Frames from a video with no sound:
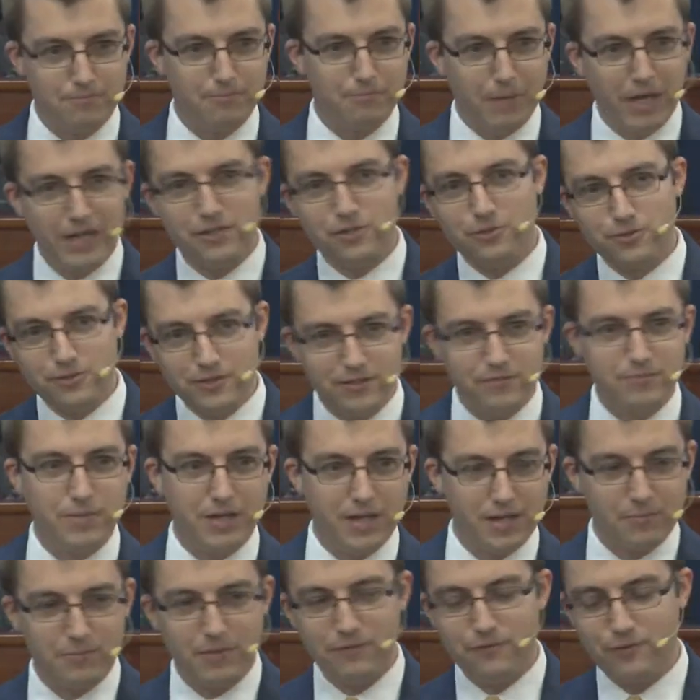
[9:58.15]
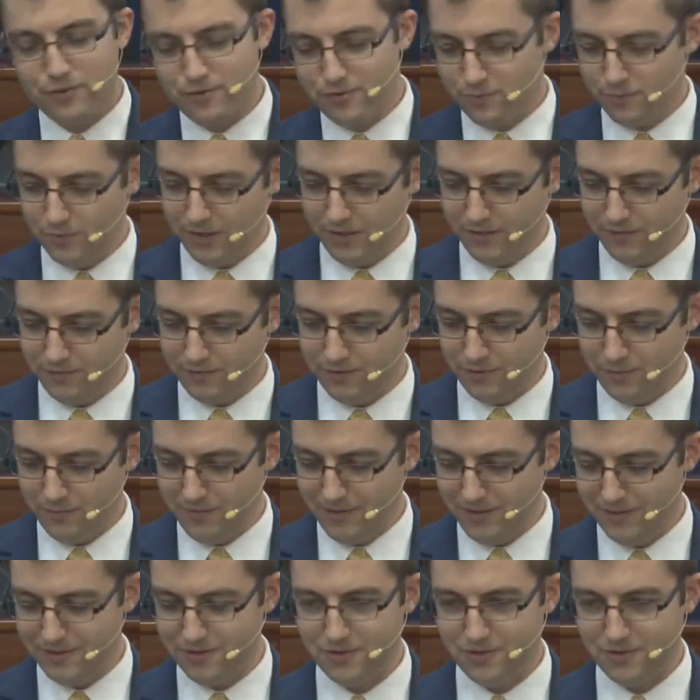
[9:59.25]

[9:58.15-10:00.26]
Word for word: Michal, give back my first wife to me?